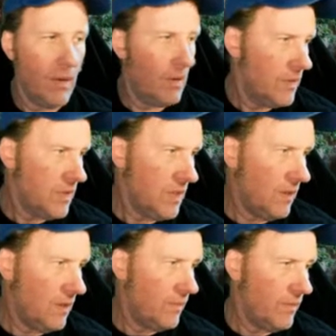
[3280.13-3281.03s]

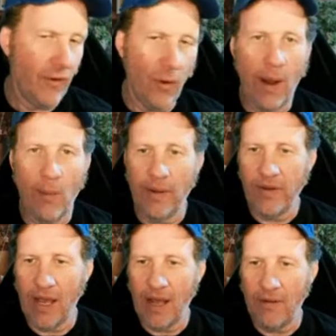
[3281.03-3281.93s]
So throw out whatever
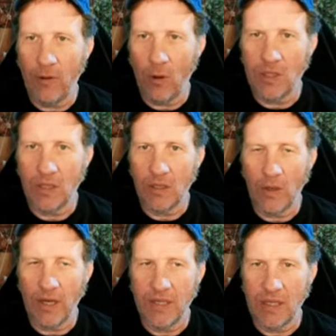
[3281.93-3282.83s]
you have, folks, and go
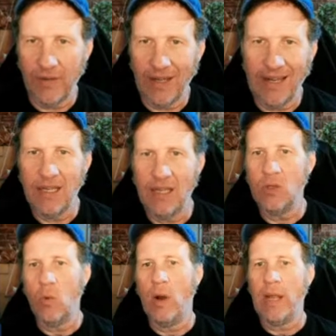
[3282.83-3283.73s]
get yourself a
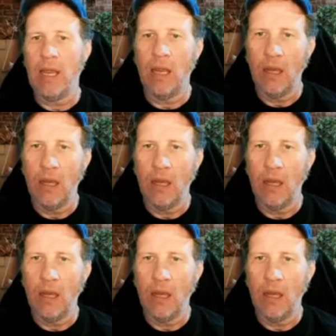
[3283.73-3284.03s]
1920